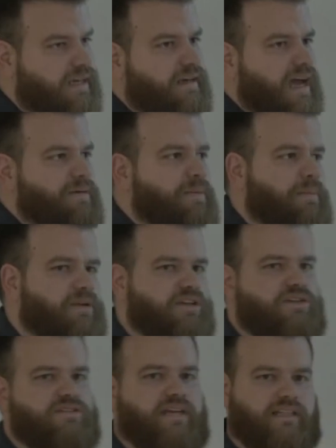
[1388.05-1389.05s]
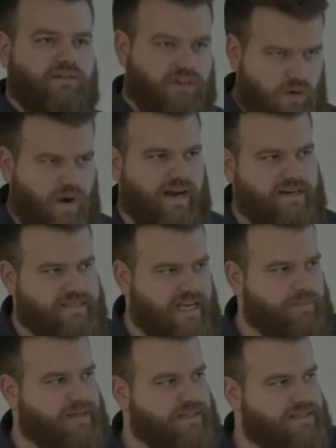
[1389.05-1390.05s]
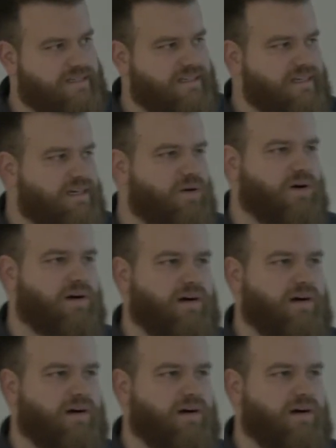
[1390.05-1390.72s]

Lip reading: How many people use like the require statement or